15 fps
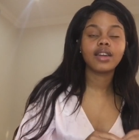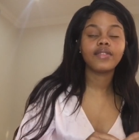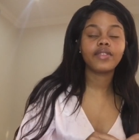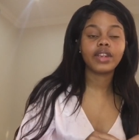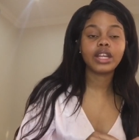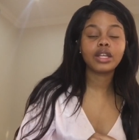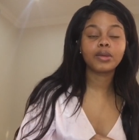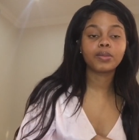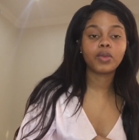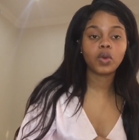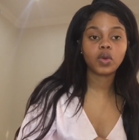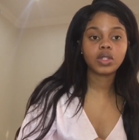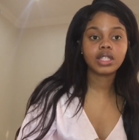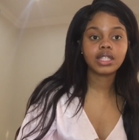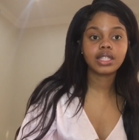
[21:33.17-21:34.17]
very
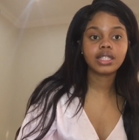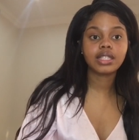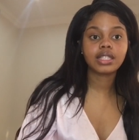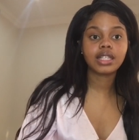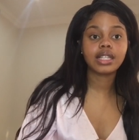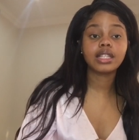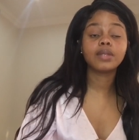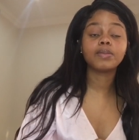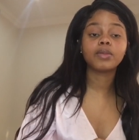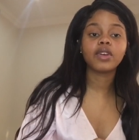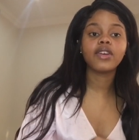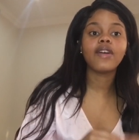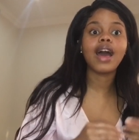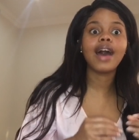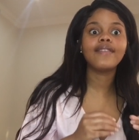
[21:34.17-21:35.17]
important and
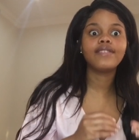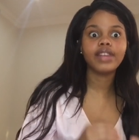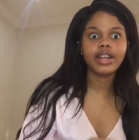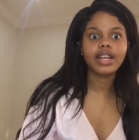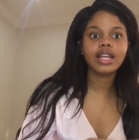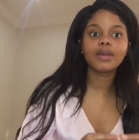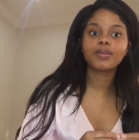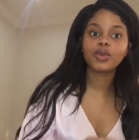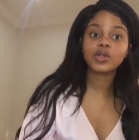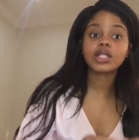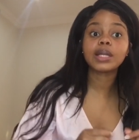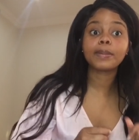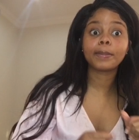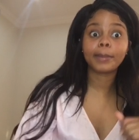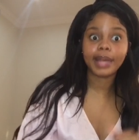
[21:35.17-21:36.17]
a very
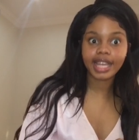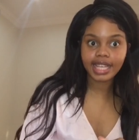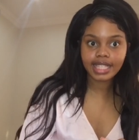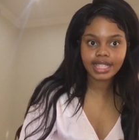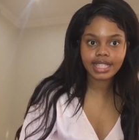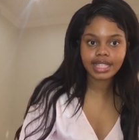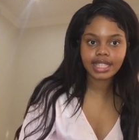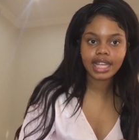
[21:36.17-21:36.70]
important base